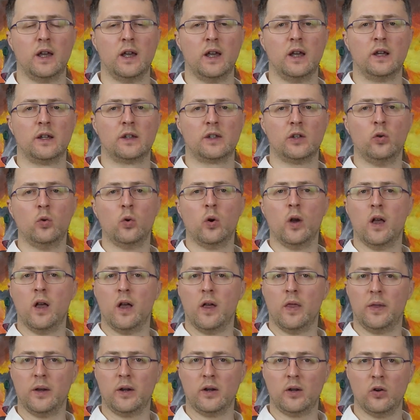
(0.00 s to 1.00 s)
So
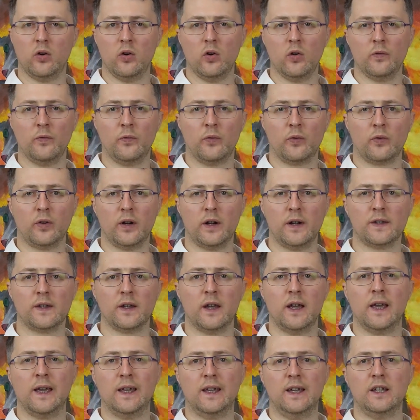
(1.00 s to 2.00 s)
the goal for us
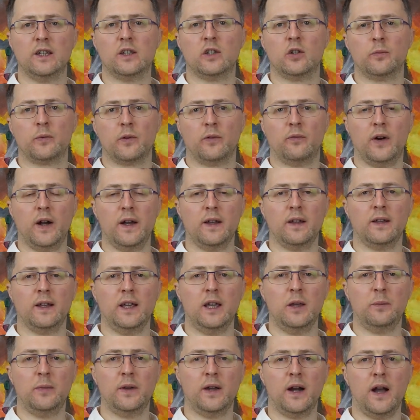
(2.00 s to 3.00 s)
is to provide an
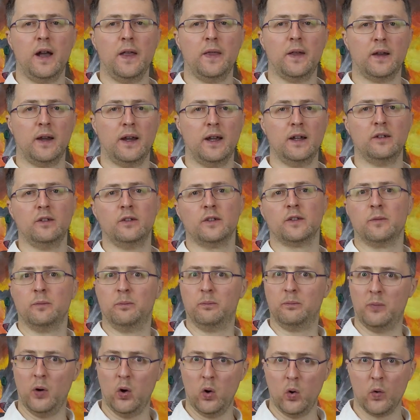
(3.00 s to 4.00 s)
API that handles
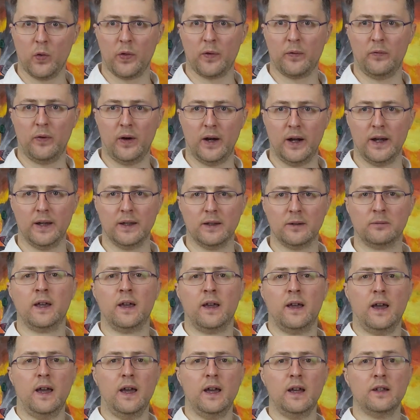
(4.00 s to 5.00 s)
both fine.
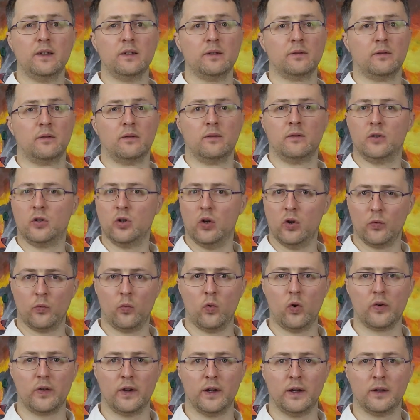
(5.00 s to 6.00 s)
And don't
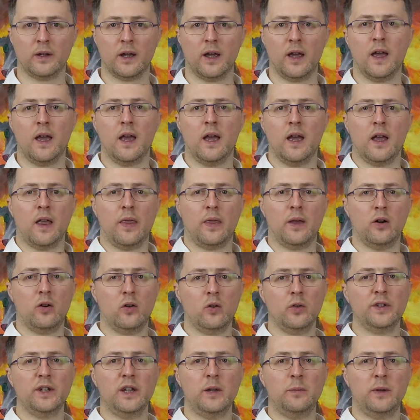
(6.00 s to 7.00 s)
worry, the
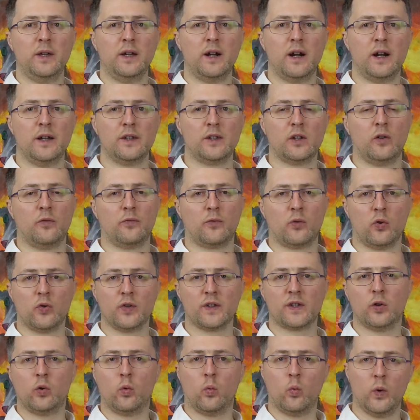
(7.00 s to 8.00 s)
old APIs of
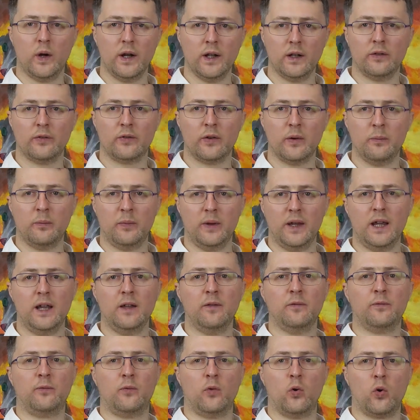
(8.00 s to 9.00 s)
course will
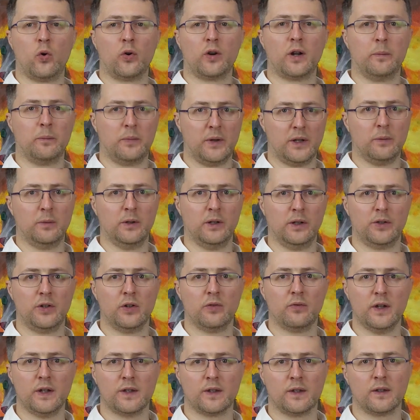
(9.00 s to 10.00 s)
remain for compatibility
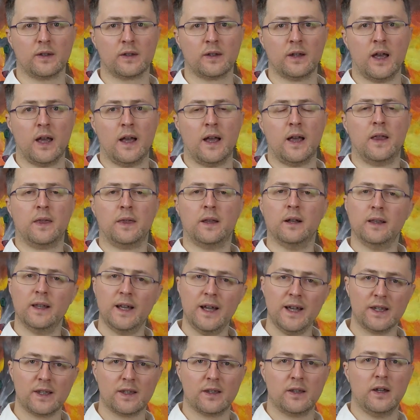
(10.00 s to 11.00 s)
reasons. The
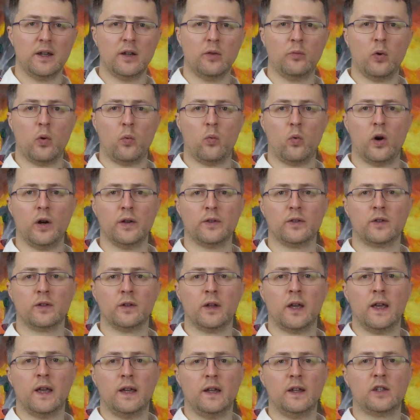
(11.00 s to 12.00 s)
last thing we want
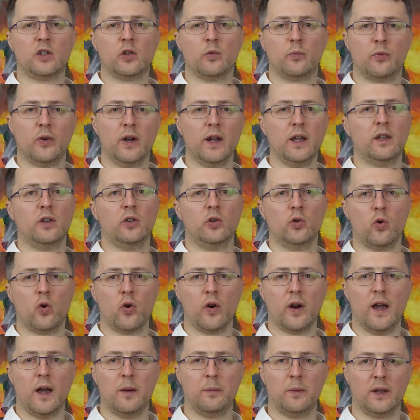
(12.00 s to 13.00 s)
is to break
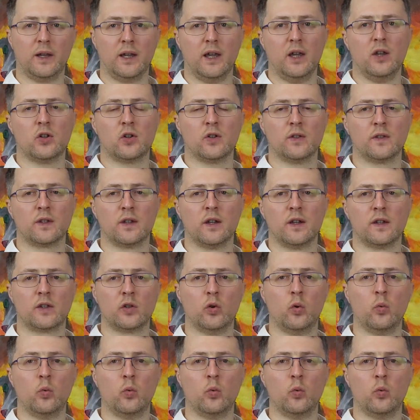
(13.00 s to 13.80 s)
your applications, so we